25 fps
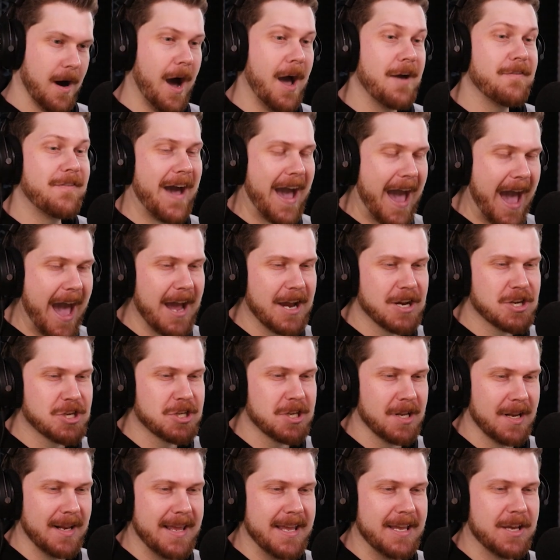I've
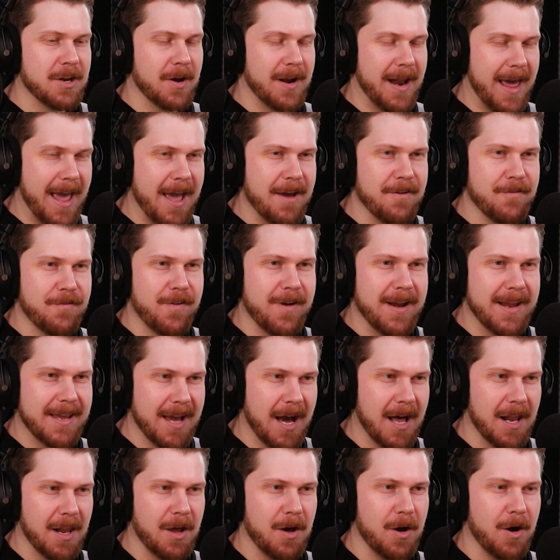actually got every
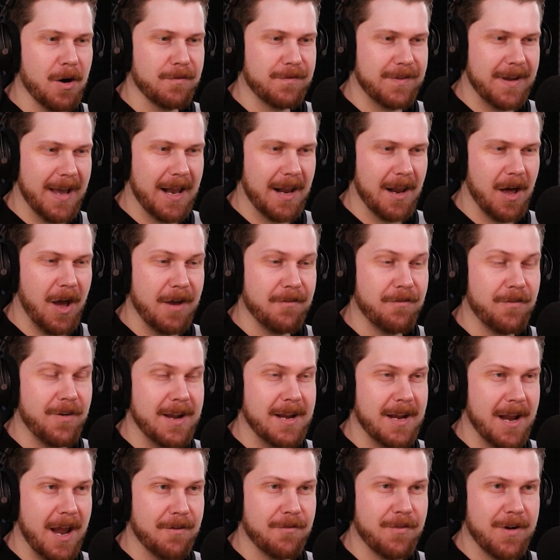color of yellow,
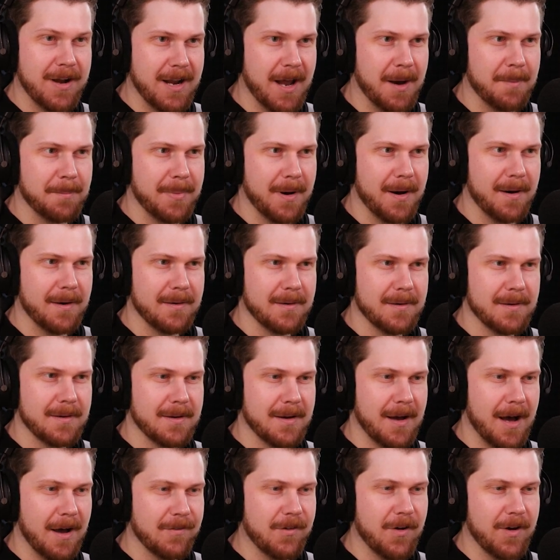every every number.
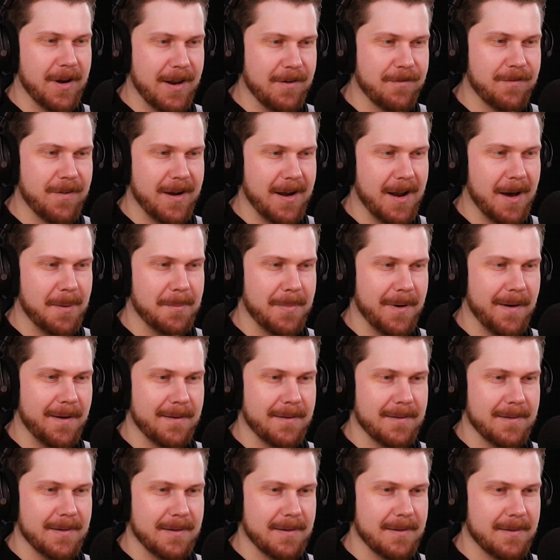I've got every
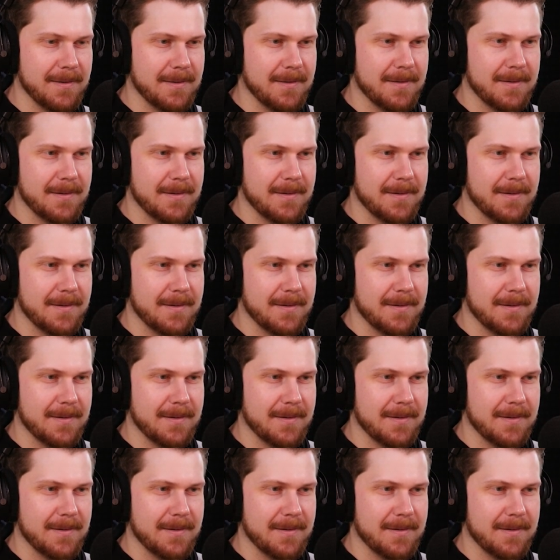number. You.